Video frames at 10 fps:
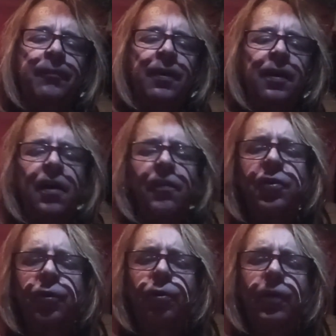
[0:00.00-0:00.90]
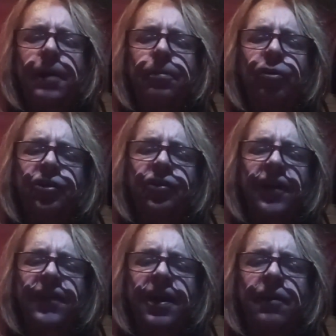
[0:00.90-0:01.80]
The two gray bushes at
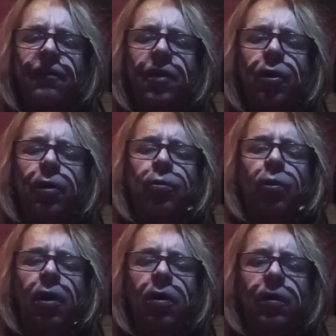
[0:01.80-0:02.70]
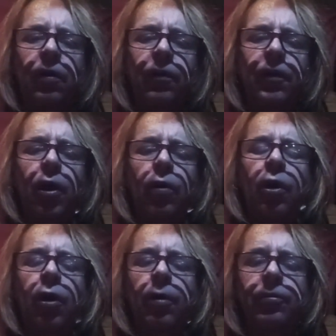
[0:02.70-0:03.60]
the end of the herb walk, the goat
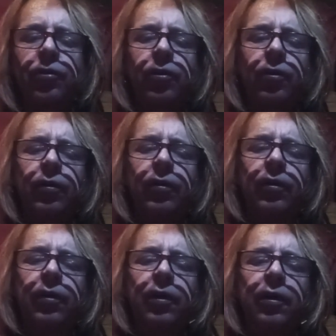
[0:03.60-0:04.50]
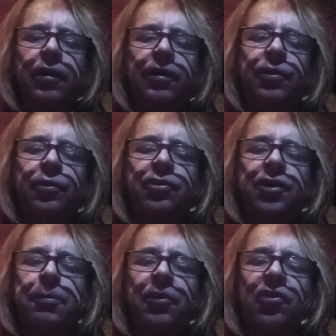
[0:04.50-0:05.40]
herbs. Hugh
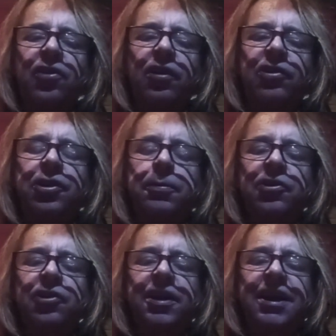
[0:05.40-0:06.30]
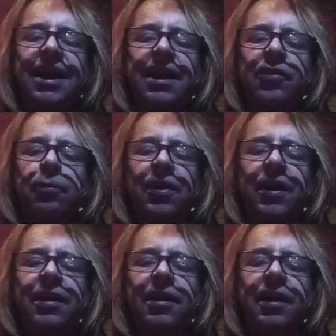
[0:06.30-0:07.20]
sheepishly
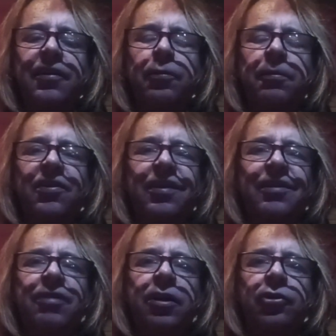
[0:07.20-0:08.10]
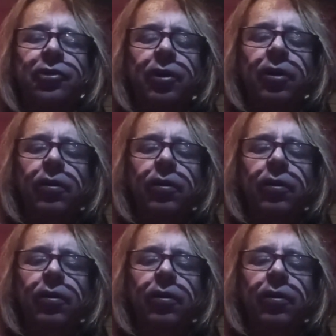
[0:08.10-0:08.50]
explained his misadventure.